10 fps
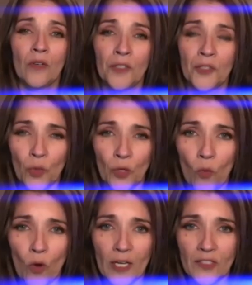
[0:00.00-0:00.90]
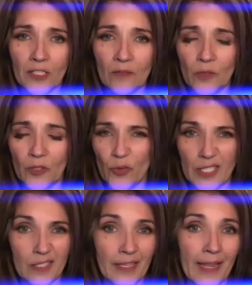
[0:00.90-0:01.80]
you are watching whether
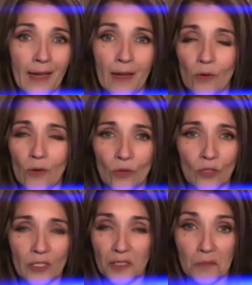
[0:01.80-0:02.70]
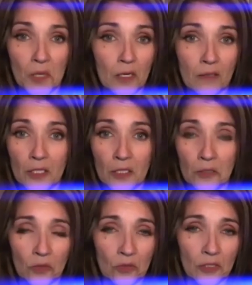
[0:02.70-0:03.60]
it's now or tomorrow
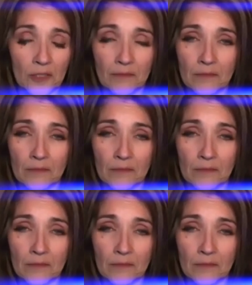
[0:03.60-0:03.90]
or